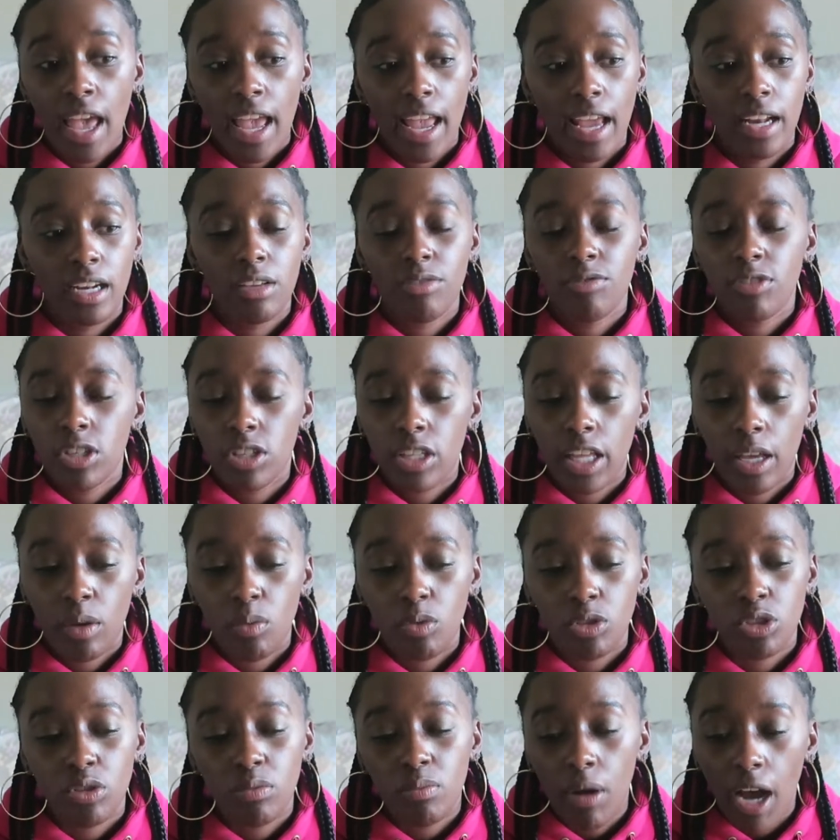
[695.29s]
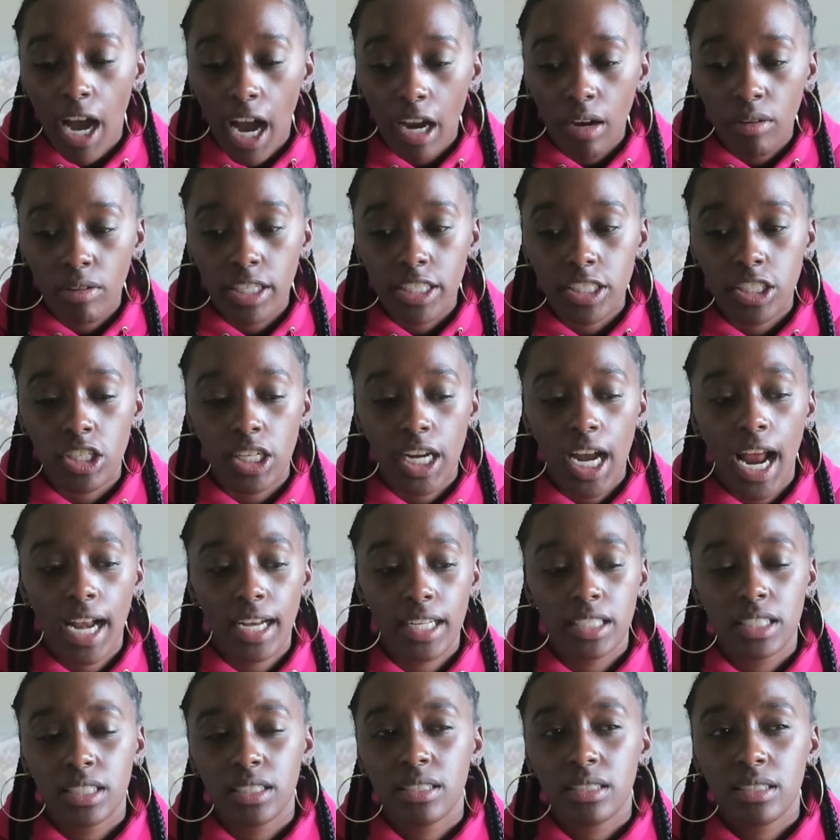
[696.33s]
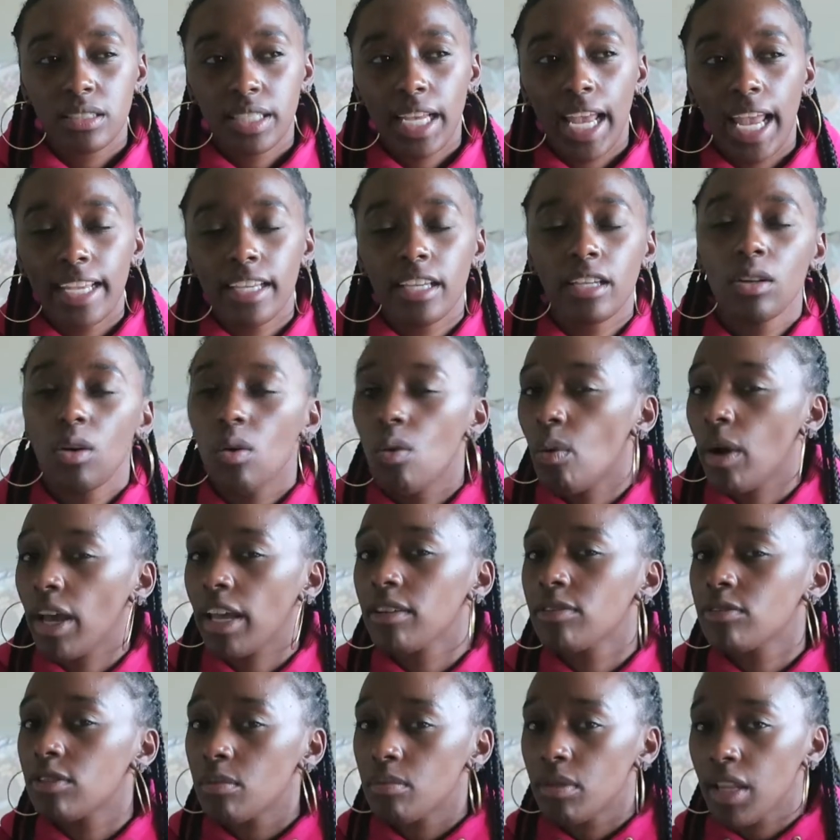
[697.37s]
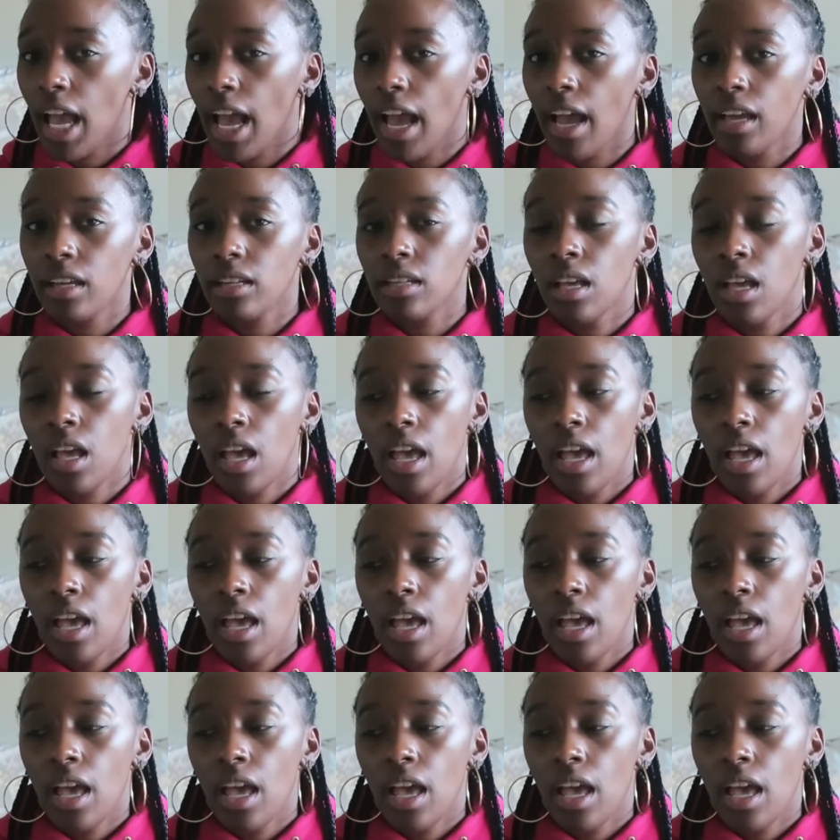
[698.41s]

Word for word: And I feel like when you pirate, you're kind of taking away from that.